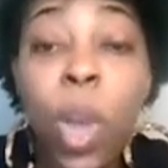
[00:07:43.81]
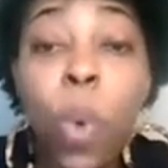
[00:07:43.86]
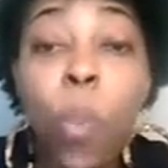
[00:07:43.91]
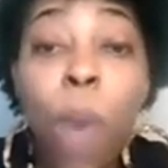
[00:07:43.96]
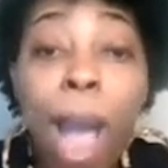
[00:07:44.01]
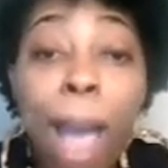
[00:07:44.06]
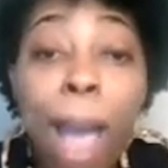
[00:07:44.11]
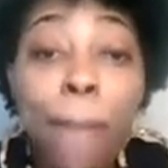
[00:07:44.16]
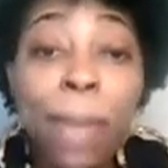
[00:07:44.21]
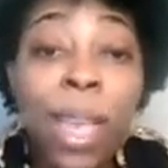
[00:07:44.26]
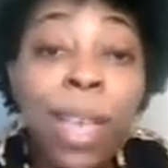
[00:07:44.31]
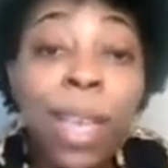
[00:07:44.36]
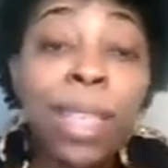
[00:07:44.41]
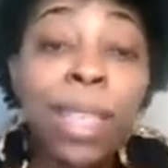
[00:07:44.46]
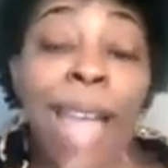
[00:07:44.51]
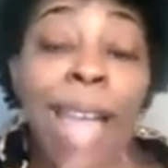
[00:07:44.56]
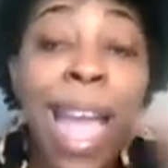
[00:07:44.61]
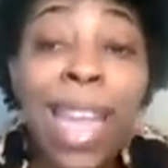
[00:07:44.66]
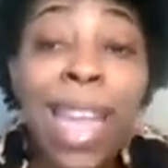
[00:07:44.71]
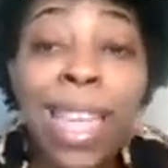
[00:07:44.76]
Why? Because
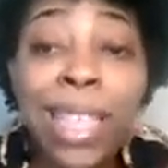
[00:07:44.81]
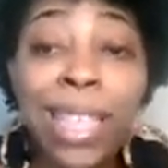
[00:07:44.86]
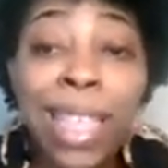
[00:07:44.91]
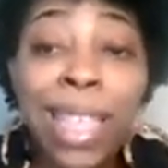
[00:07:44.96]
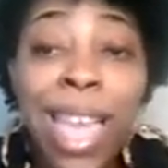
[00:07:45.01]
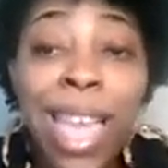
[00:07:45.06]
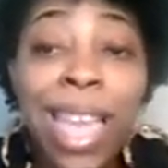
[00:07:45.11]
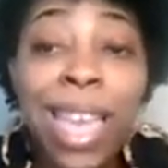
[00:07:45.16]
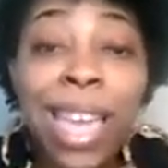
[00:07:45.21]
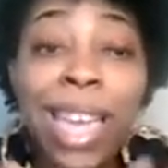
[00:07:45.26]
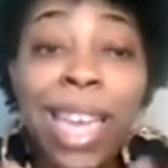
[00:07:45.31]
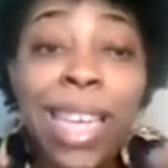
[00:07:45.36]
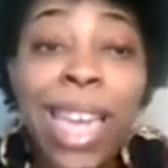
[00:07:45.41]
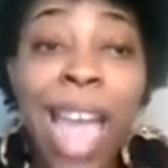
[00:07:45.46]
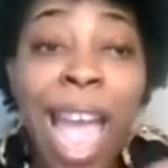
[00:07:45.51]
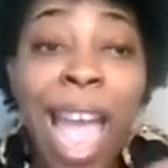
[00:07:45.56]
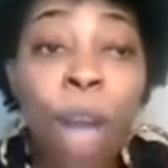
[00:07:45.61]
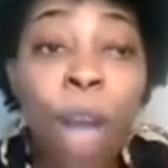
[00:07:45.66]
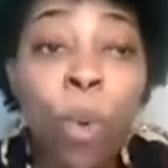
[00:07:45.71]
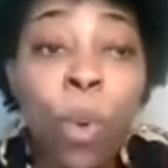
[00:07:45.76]
I can take an
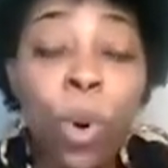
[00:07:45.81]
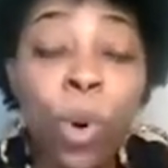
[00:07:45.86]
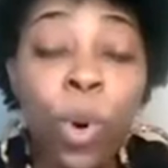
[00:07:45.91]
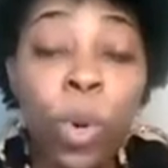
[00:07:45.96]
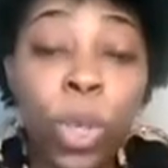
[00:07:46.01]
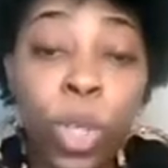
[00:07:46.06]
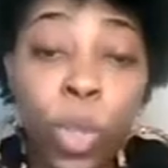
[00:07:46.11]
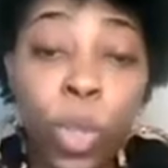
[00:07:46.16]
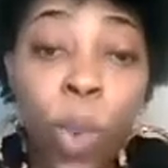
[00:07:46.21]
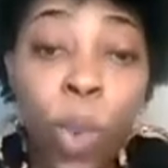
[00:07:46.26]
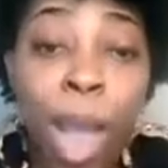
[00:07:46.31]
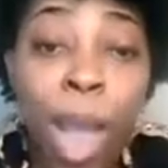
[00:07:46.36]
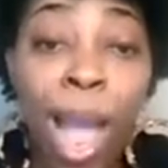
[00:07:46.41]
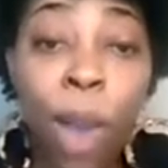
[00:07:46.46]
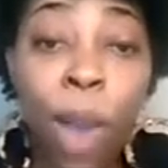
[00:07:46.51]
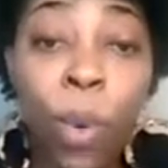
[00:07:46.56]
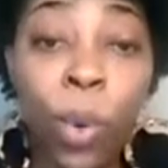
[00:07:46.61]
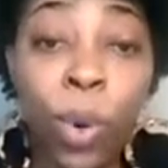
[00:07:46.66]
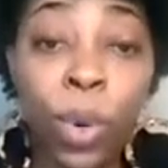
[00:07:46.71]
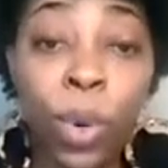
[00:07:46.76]
hour or 2
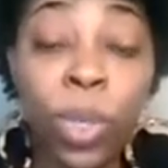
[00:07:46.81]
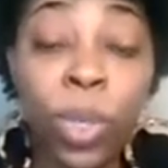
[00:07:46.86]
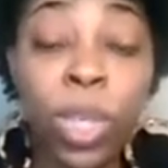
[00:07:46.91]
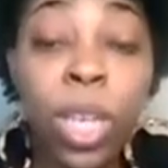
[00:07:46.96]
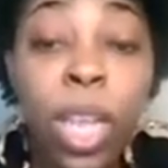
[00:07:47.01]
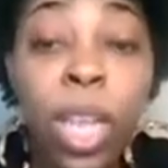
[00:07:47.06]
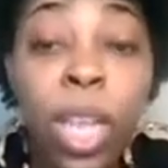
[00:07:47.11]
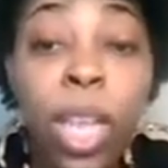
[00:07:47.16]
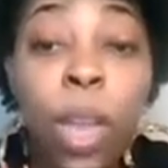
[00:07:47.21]
hours,